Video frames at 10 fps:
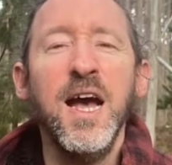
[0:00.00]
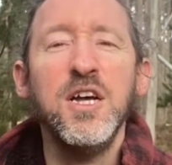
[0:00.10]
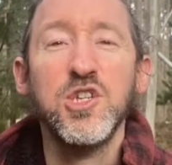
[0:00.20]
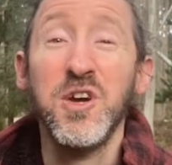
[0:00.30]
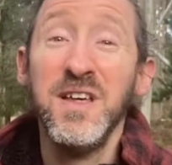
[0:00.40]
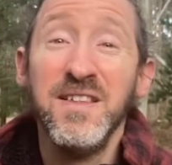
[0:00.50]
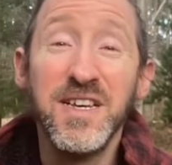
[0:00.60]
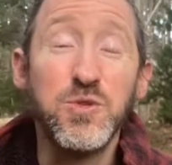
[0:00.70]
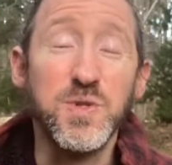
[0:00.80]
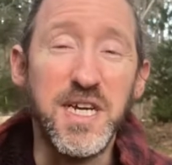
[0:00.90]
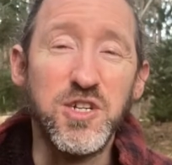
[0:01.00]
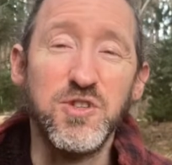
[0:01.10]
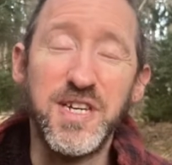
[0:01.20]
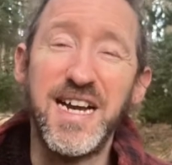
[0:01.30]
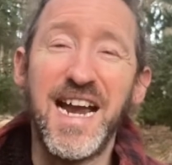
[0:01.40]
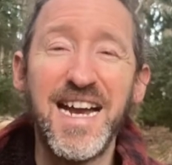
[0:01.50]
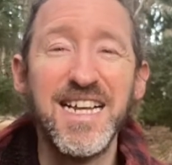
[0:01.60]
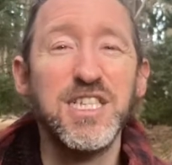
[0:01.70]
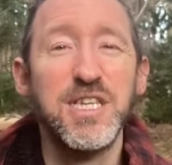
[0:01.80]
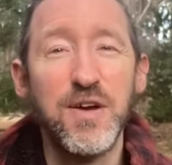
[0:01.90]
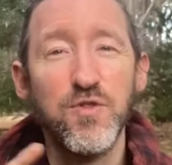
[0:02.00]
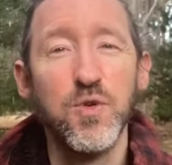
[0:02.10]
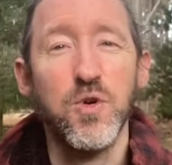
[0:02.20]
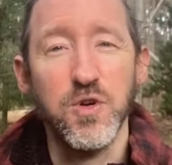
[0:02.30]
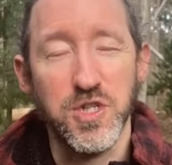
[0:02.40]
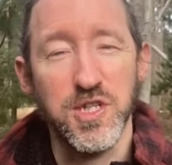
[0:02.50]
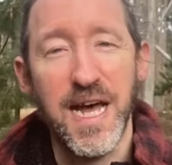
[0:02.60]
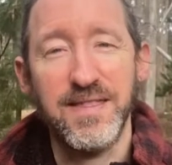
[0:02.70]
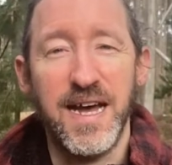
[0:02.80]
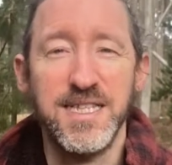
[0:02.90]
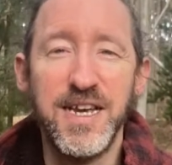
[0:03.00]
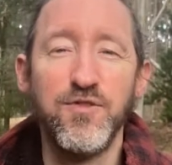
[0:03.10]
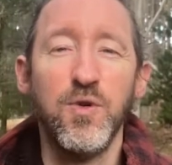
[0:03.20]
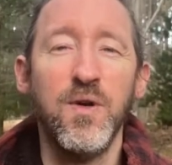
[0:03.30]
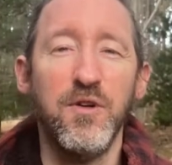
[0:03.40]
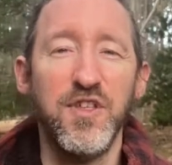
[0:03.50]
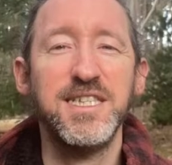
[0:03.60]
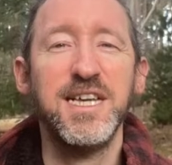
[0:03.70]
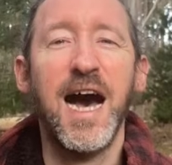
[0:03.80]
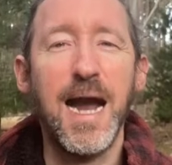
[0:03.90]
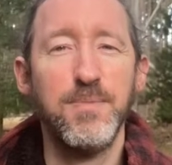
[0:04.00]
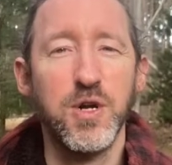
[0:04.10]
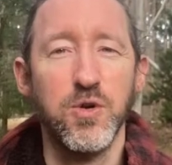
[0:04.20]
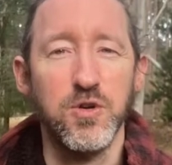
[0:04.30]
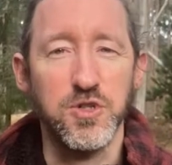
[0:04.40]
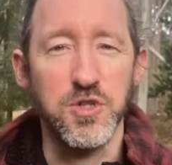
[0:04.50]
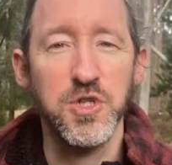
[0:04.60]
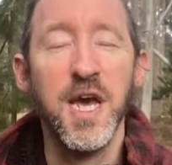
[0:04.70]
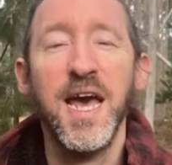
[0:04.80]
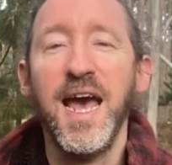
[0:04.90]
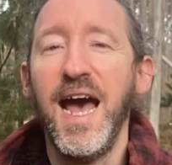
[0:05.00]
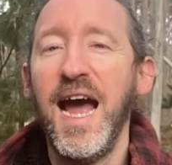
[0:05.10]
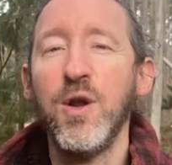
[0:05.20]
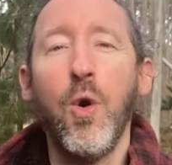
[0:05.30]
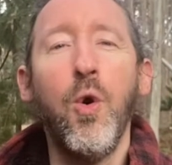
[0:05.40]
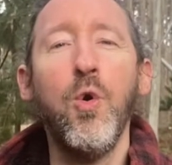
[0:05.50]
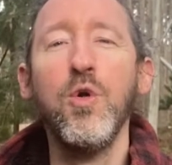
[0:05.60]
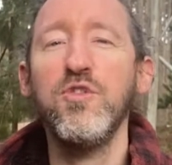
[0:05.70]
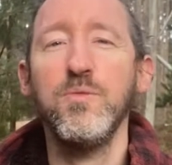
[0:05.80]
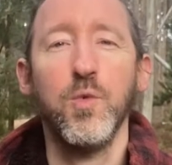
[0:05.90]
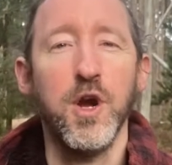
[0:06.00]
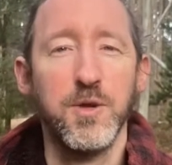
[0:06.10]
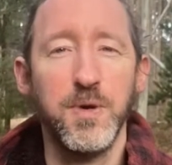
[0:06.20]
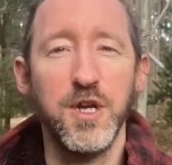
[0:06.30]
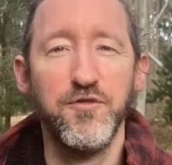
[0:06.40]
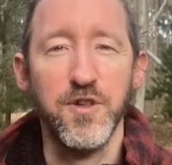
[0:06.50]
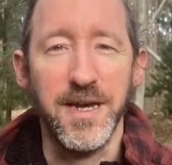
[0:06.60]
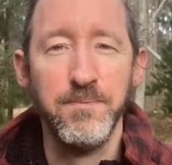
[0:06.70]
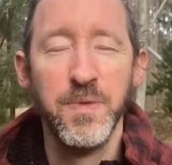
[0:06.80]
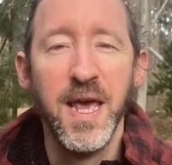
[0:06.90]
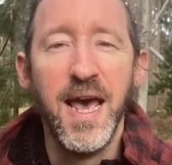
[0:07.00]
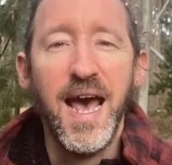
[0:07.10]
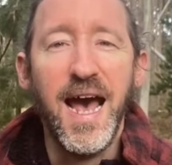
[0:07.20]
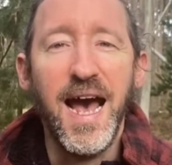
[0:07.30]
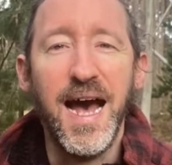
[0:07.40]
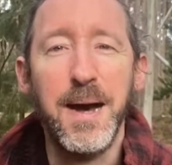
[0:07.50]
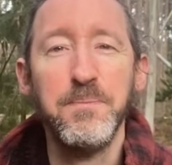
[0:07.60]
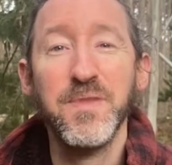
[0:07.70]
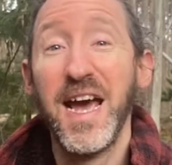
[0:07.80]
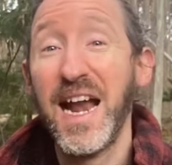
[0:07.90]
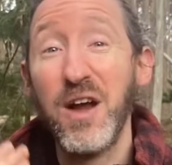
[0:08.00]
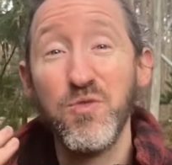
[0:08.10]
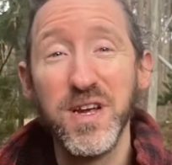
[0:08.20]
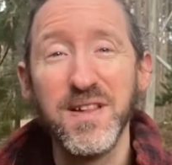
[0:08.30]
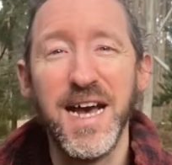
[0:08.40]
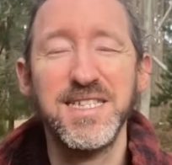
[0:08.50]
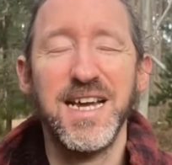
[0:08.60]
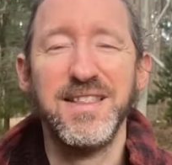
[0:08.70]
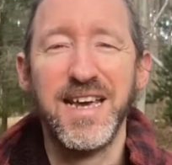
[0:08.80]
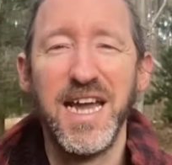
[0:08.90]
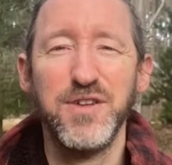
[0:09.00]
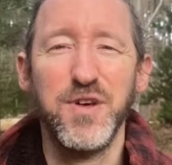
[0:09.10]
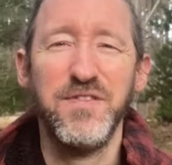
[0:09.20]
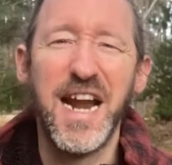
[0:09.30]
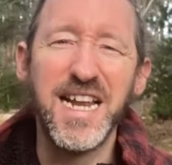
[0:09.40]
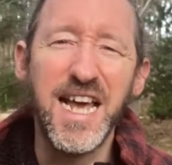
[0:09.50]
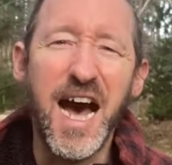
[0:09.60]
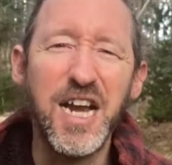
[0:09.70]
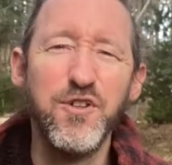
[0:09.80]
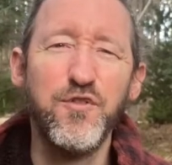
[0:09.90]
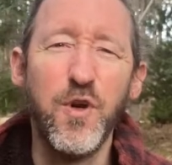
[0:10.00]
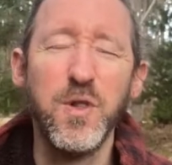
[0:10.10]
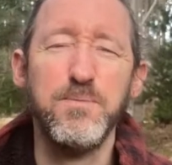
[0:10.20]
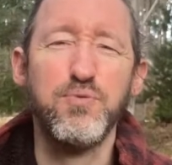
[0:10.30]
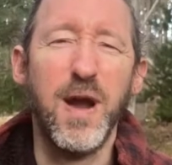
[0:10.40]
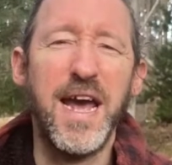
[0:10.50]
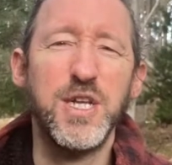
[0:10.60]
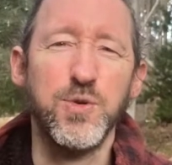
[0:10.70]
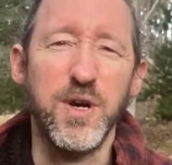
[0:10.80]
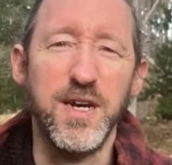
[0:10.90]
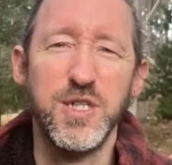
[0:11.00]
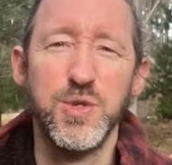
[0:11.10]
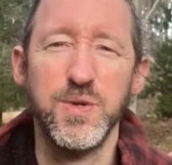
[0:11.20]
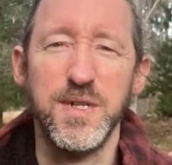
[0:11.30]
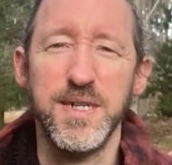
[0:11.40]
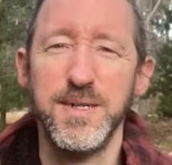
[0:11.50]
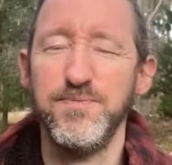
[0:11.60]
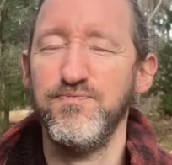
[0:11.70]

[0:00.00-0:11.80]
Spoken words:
So this was interesting, and I did several courses like that, several of hybrid courses, and all of them worked beautifully. And I realized at the end of it that I'd kind of fallen prey to a